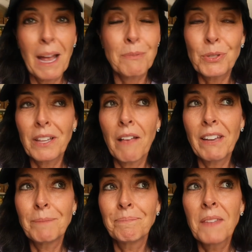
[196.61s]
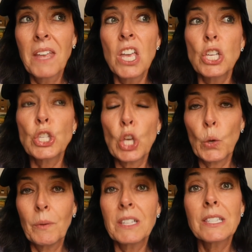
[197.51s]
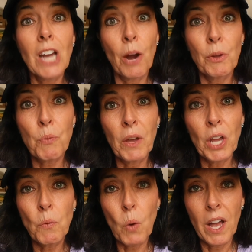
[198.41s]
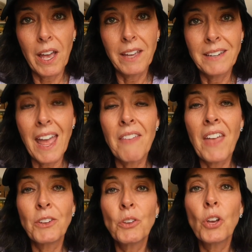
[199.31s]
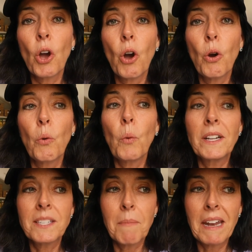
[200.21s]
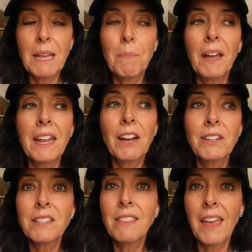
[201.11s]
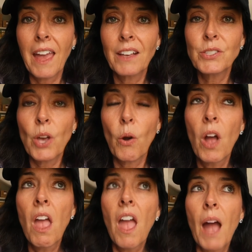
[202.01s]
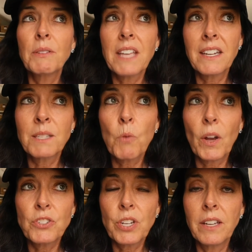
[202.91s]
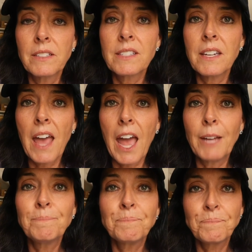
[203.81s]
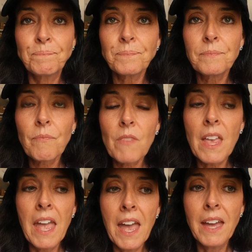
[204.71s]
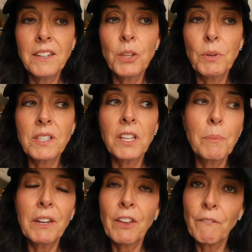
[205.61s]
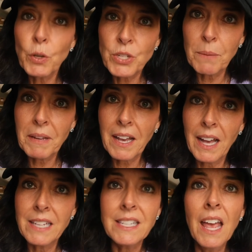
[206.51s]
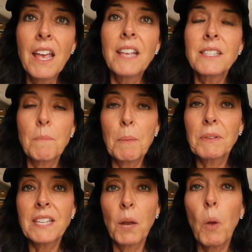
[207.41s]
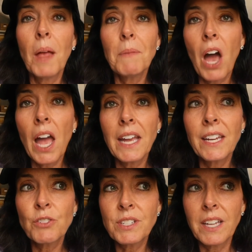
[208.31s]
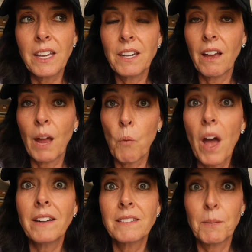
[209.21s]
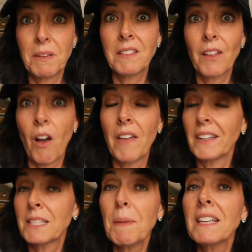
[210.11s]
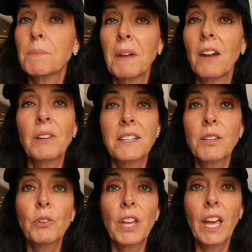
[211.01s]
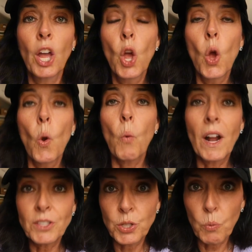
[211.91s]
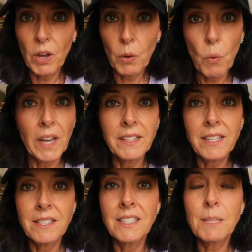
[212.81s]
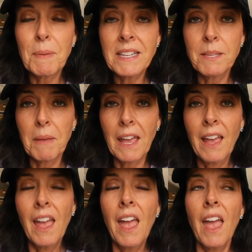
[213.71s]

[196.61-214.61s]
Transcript: I absolutely love it. So start with one-on-one, and then you can go one-to-many. But here's the thing. So I was getting some questions today, and there was a little bit of confusion because some people said, well, I'm not interested. I want to be in the online space, but I don't necessarily want to do one-on-one. It doesn't speak to me.